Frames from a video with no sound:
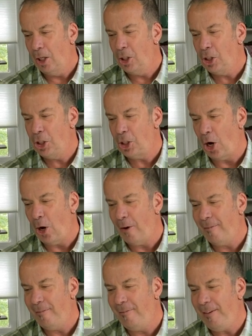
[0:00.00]

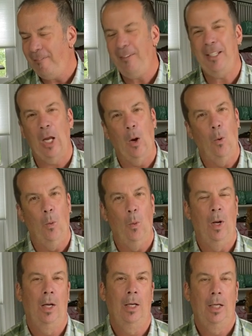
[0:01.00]
Charvivio.
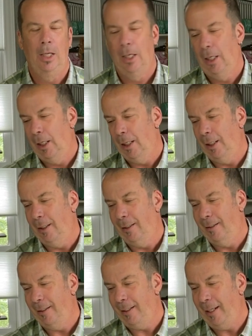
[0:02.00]

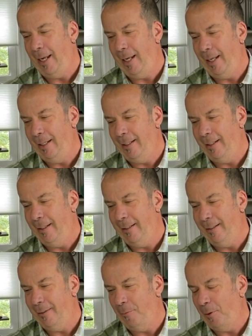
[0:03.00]
Uh, and
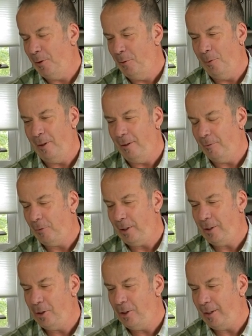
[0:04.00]
uh, we threw it in the
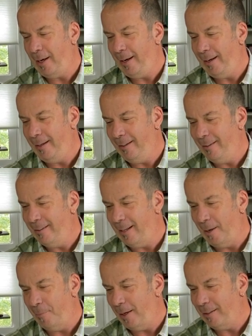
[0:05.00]
fridge, and
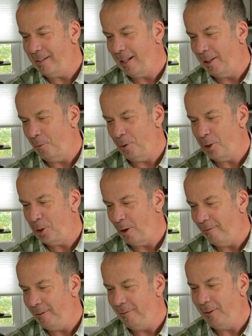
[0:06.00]
I'm not exactly what
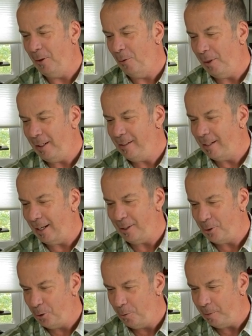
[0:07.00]
Charvivio is. I
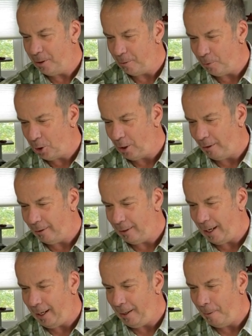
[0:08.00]
assume it's some
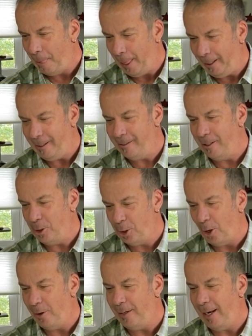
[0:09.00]
Chardonnay. It is. It's
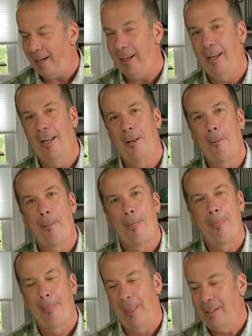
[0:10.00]
Chardonnay,
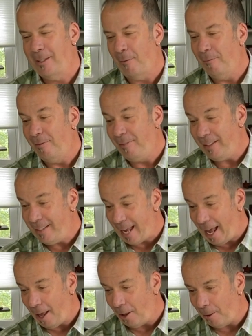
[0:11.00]
some
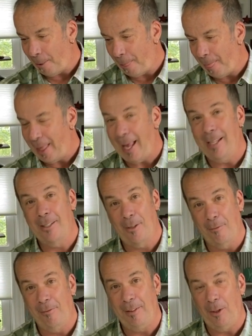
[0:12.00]
Vidal, and
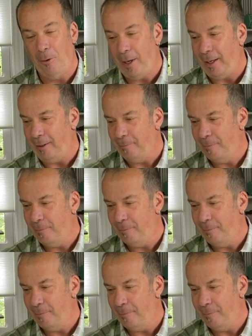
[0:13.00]
some Viognier.